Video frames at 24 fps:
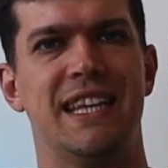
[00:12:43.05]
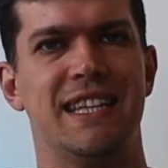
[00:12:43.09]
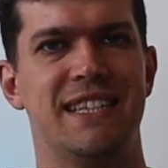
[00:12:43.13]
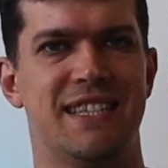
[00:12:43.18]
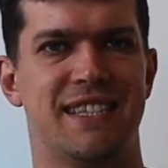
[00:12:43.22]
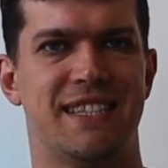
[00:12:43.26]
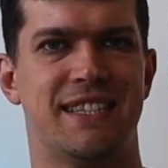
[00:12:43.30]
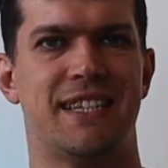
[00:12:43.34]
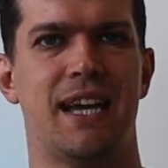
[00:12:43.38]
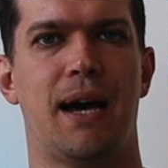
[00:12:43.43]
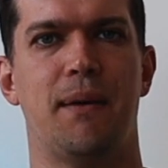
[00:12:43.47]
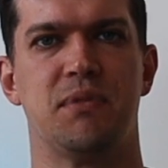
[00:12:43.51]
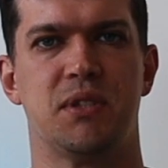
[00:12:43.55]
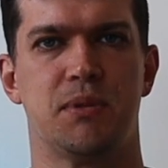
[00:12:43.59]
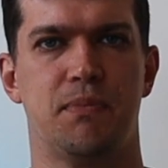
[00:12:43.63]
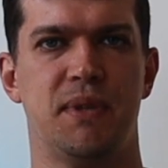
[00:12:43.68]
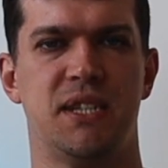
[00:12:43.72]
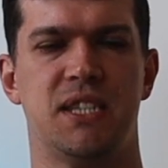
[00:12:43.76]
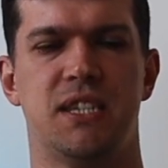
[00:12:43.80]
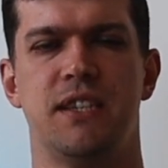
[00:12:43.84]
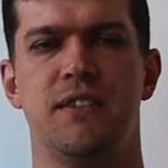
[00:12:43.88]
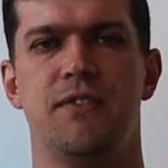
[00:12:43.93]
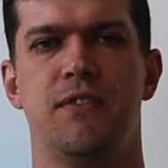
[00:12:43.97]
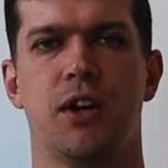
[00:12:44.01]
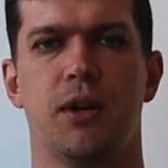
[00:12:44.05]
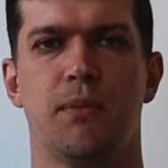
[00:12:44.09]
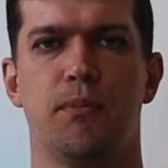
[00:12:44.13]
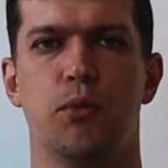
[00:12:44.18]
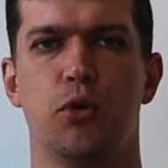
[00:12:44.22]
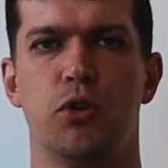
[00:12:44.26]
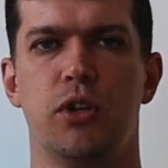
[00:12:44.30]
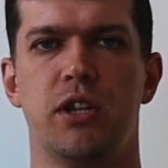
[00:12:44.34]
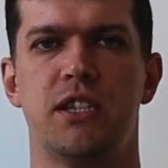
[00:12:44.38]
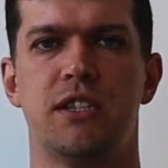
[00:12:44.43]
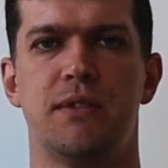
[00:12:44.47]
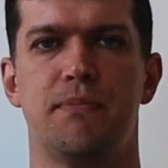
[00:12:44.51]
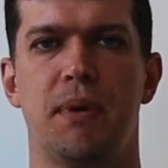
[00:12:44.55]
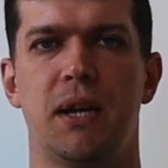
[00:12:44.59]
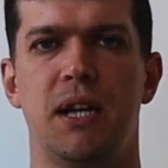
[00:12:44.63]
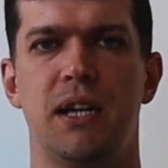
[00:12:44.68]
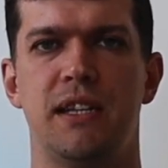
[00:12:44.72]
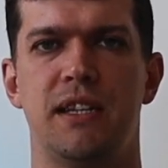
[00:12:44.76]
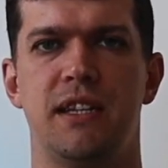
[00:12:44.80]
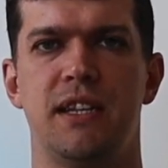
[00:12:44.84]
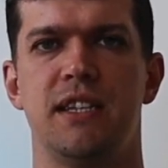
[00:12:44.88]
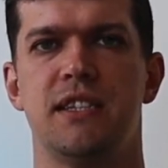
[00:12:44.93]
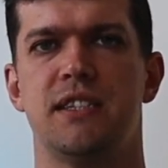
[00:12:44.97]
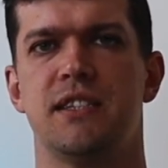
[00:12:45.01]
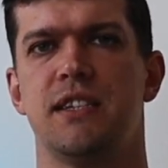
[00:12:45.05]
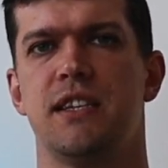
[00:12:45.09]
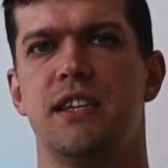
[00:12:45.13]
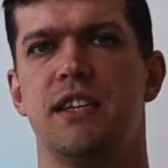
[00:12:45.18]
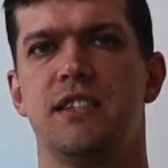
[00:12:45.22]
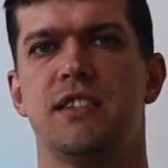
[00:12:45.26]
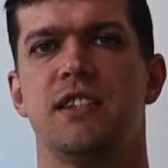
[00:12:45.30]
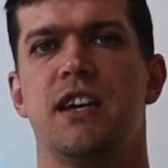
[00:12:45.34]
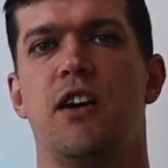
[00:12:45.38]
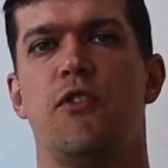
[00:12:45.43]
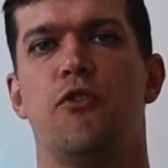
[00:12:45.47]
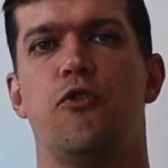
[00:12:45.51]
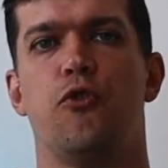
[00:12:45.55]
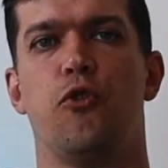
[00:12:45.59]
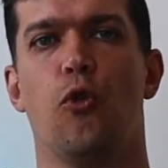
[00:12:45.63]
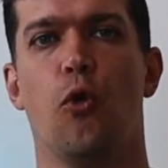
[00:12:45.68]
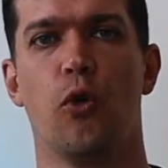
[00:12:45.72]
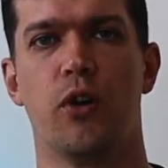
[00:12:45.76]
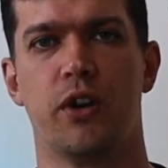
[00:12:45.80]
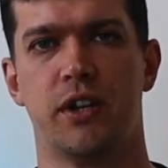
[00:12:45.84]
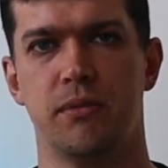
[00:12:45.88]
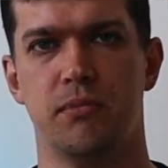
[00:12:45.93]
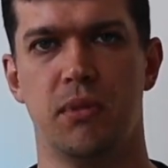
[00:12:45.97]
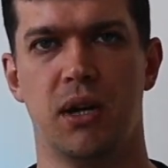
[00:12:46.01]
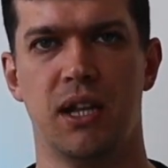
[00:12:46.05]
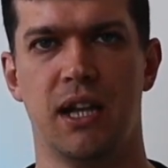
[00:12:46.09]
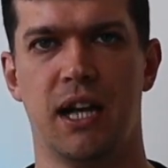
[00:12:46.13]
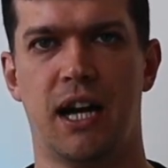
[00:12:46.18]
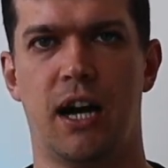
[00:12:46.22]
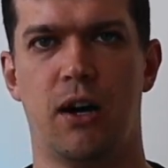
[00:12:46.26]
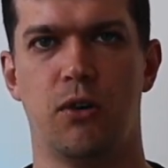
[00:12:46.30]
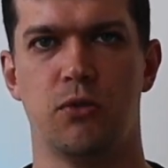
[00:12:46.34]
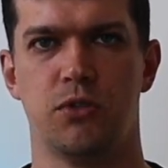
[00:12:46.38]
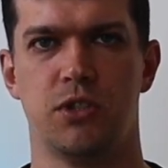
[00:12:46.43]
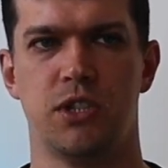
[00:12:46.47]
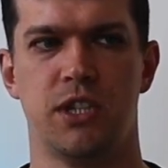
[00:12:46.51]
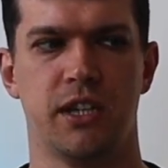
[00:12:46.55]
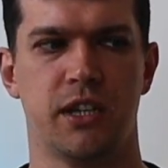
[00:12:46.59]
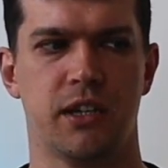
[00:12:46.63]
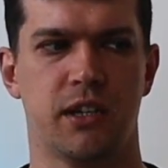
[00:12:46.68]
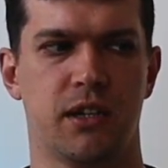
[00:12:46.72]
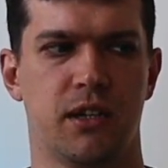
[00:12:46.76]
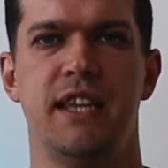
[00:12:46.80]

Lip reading: in some specific municipalities is affordable housing.